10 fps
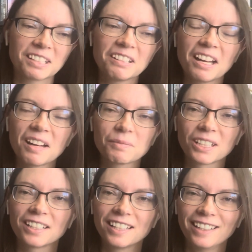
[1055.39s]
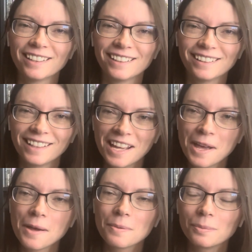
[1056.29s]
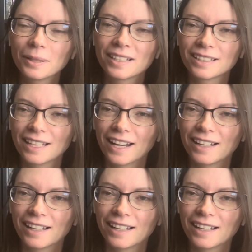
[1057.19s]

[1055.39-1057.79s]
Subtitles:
no, I'm good. But yeah,